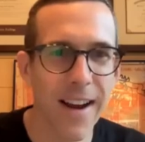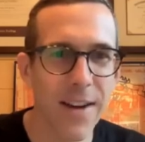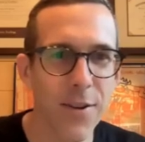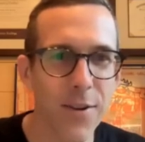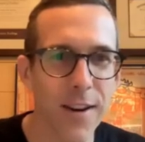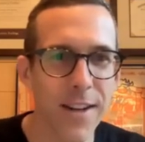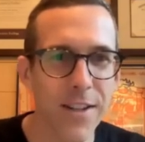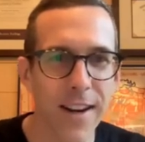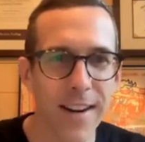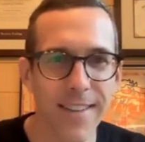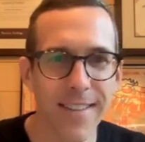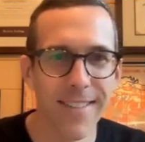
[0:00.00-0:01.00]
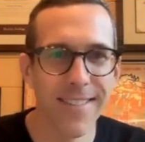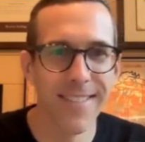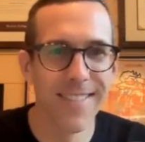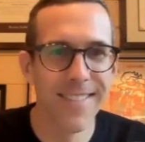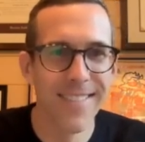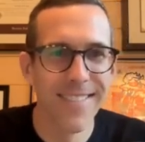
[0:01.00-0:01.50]
How you doing, AJ?
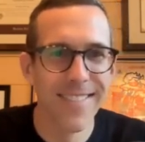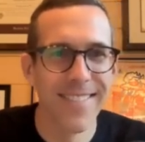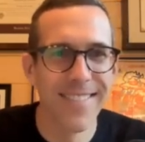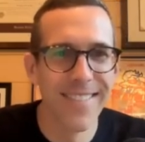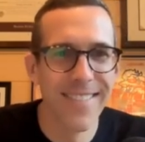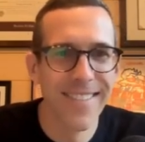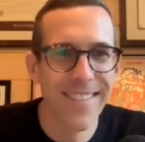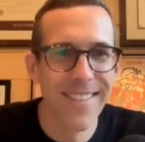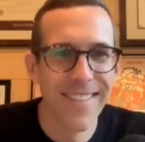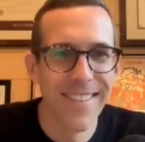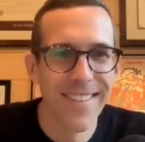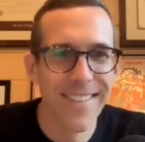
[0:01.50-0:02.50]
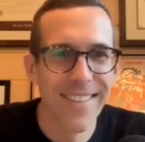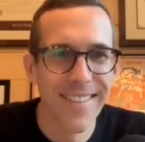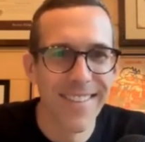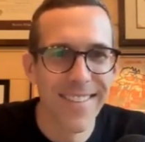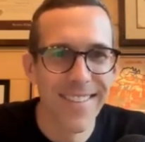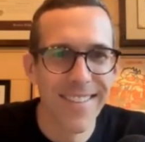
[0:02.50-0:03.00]
I'm good. How
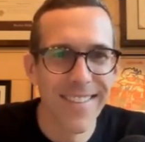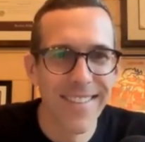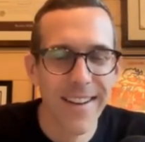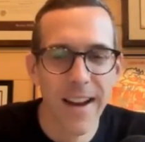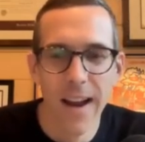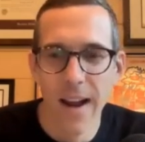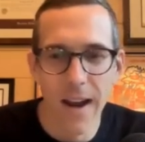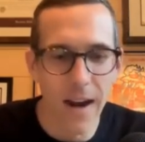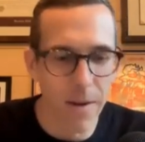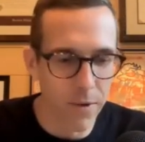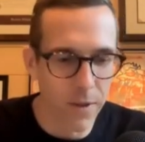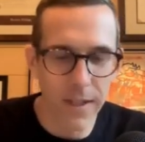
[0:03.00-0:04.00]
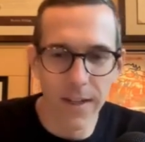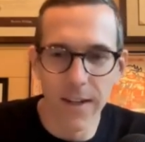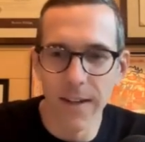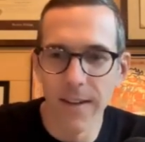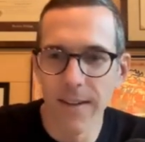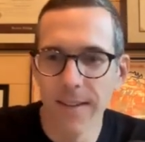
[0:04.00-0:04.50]
are you? I'm really
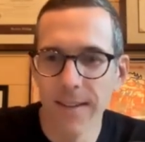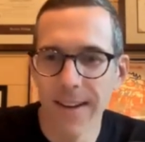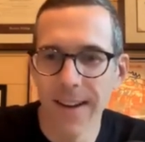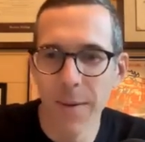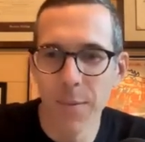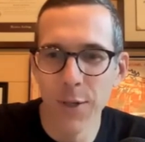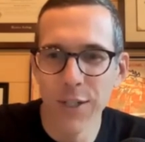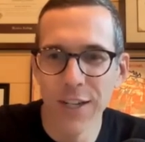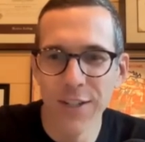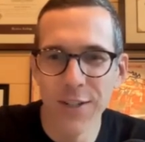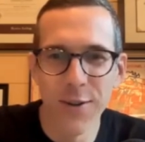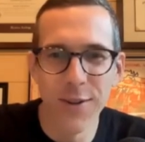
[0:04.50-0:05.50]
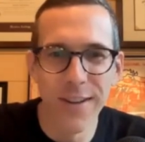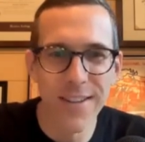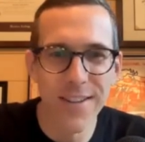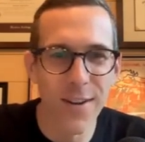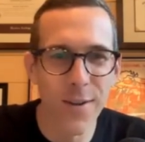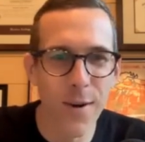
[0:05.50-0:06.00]
good. I appreciate you doing
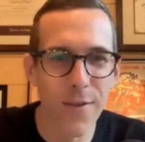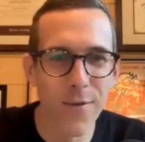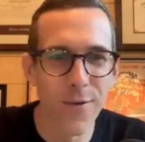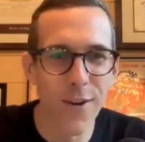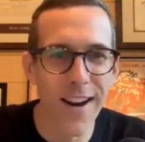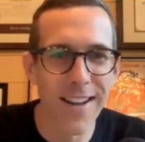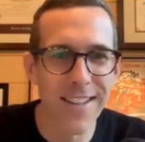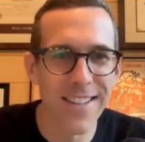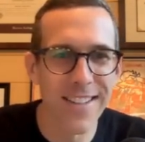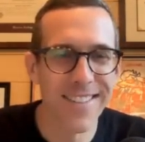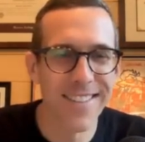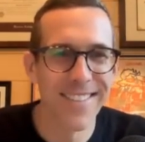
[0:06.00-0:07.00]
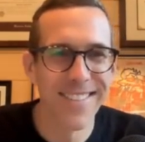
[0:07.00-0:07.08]
this all the way from France.